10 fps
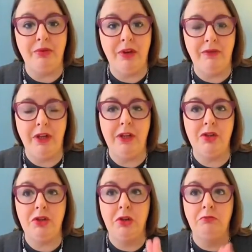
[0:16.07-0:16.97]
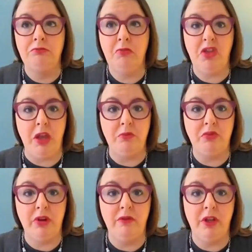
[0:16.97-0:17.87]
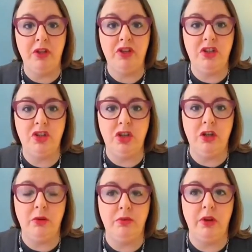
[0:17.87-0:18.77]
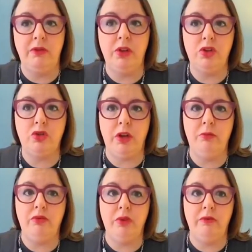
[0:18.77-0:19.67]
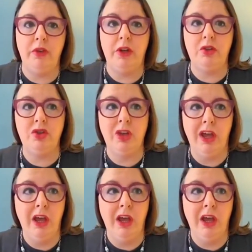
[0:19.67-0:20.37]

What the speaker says: privilege, thin privilege, cisgender privilege, straight privilege,